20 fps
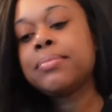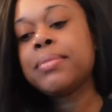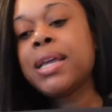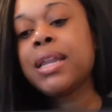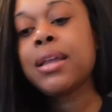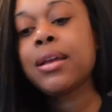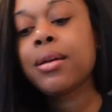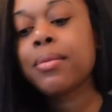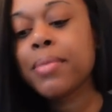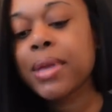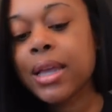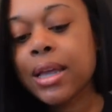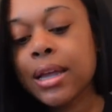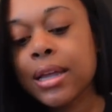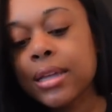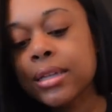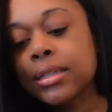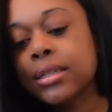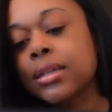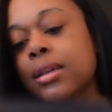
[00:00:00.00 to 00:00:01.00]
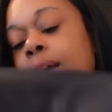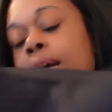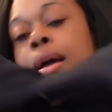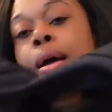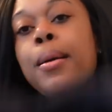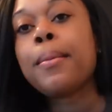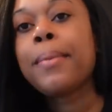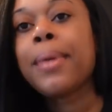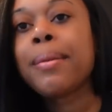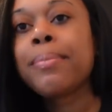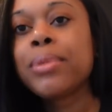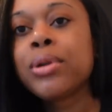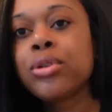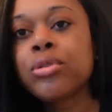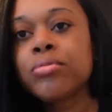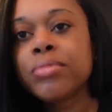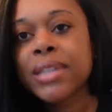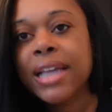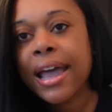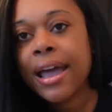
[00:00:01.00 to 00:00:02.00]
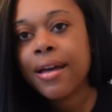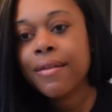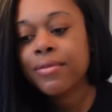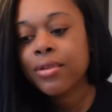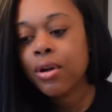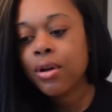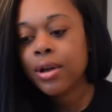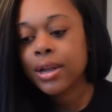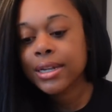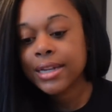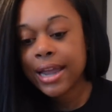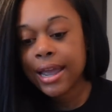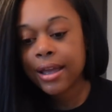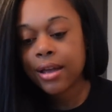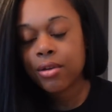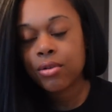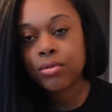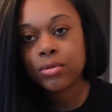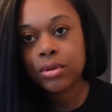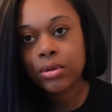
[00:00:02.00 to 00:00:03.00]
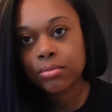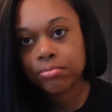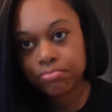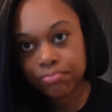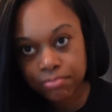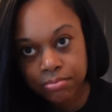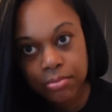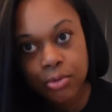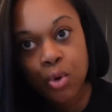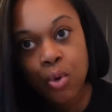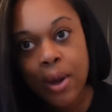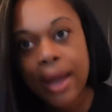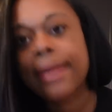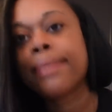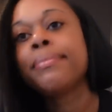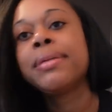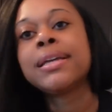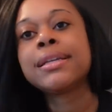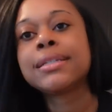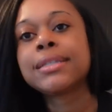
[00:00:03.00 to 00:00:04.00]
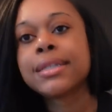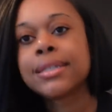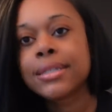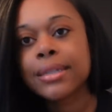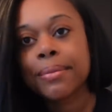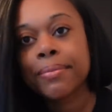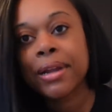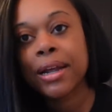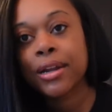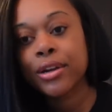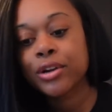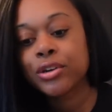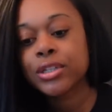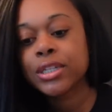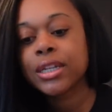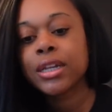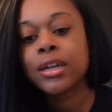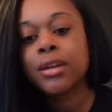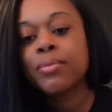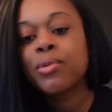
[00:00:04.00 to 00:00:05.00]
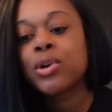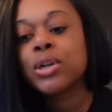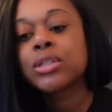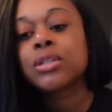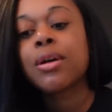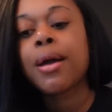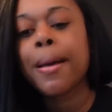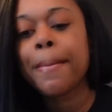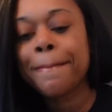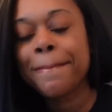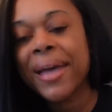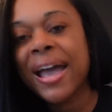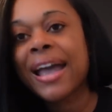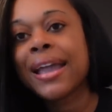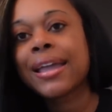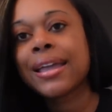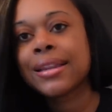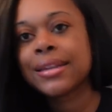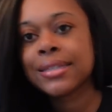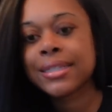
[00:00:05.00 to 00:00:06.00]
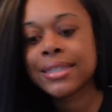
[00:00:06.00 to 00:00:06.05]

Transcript: medium because my boobs have gone down quite a bit since I'm not nursing anymore. So I'm back in the